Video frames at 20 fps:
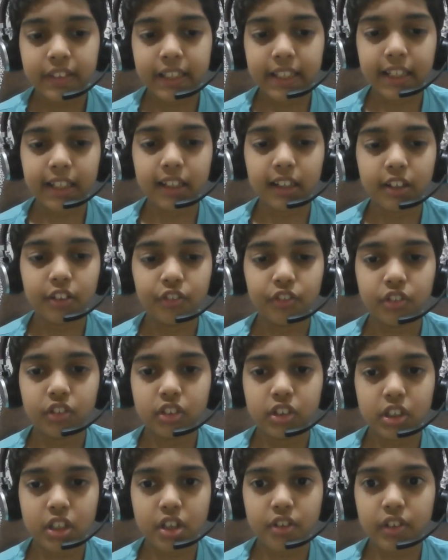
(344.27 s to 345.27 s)
King
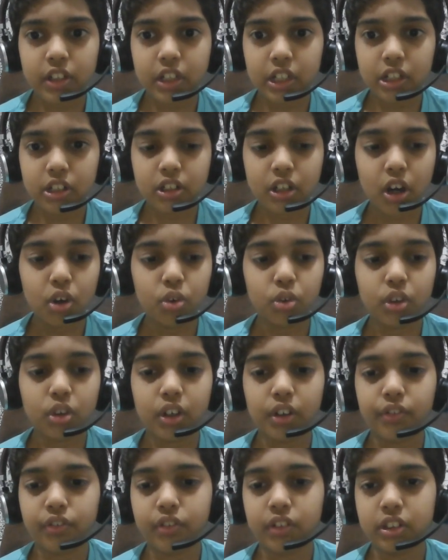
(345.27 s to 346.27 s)
F7 and now Rook
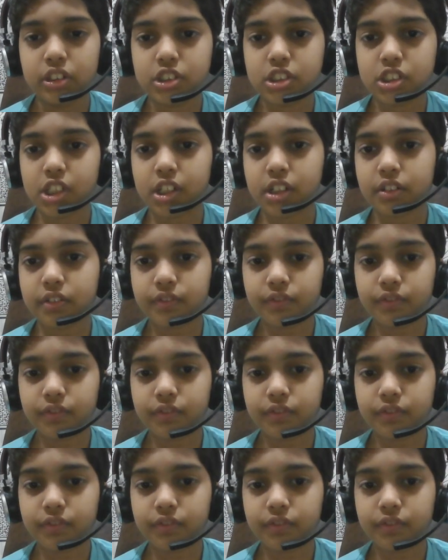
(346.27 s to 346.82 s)
F1 check.